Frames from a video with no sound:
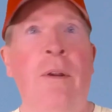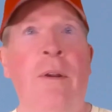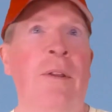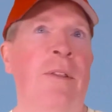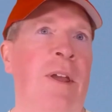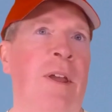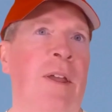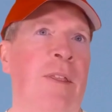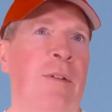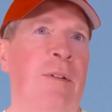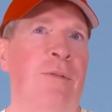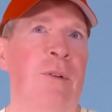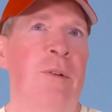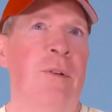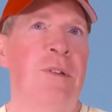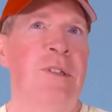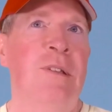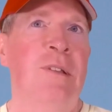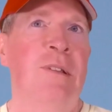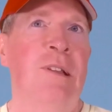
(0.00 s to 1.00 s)
than the
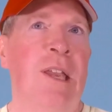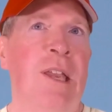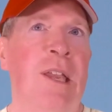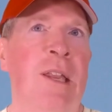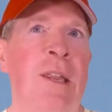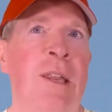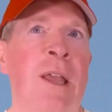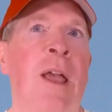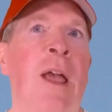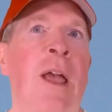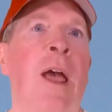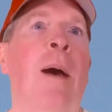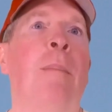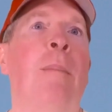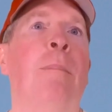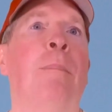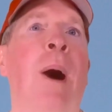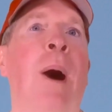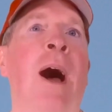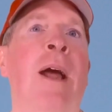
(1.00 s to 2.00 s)
first lien,
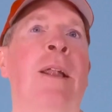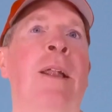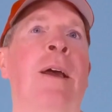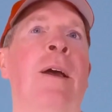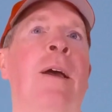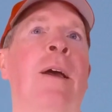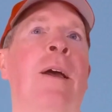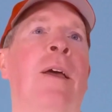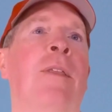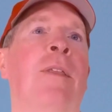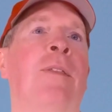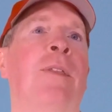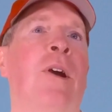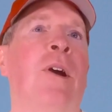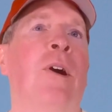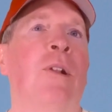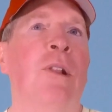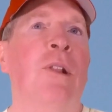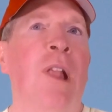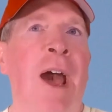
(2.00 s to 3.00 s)
but the
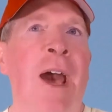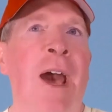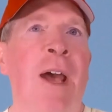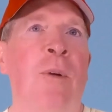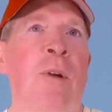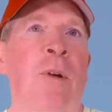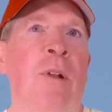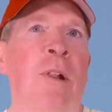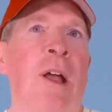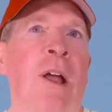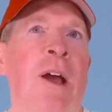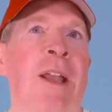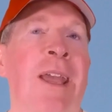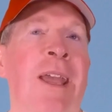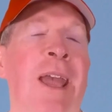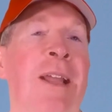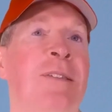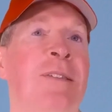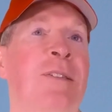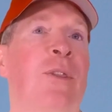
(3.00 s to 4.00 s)
collateral
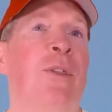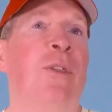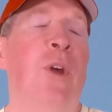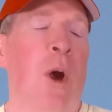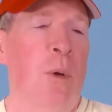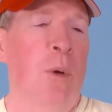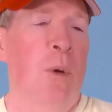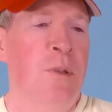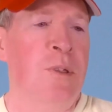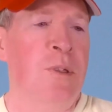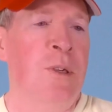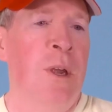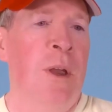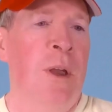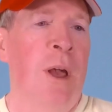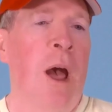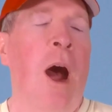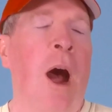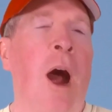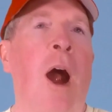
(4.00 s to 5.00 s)
against those
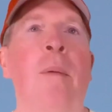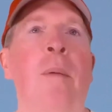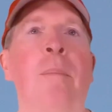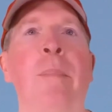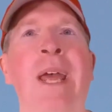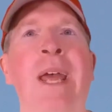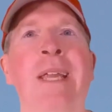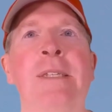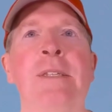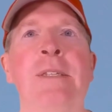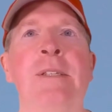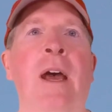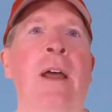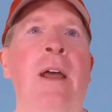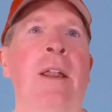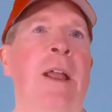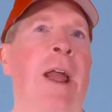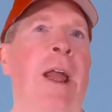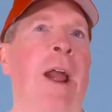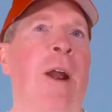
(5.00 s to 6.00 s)
are based
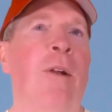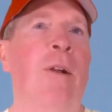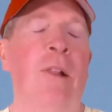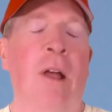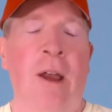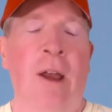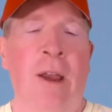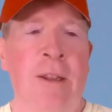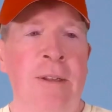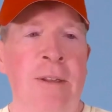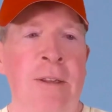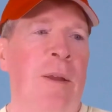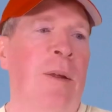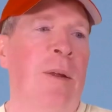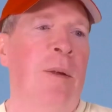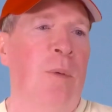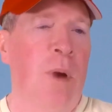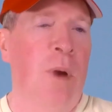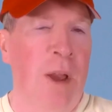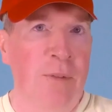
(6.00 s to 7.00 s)
on airline
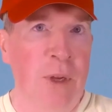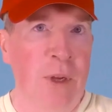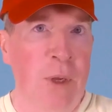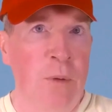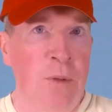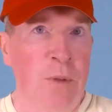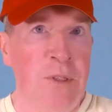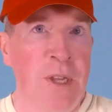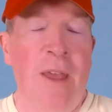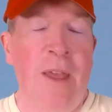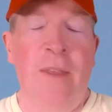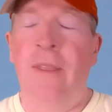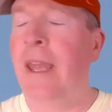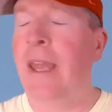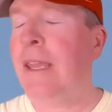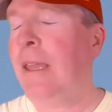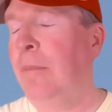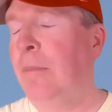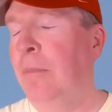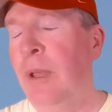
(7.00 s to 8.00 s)
revenues, and they
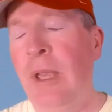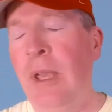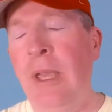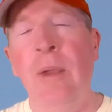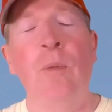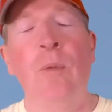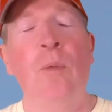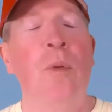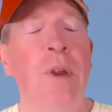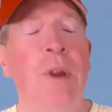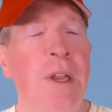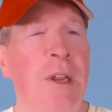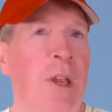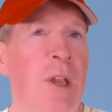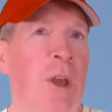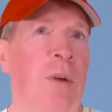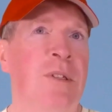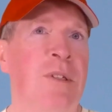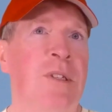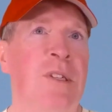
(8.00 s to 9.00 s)
can be
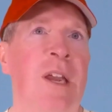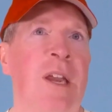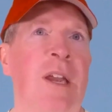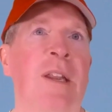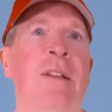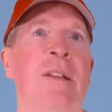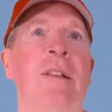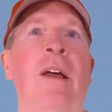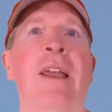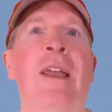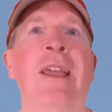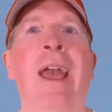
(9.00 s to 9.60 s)
renegotiated like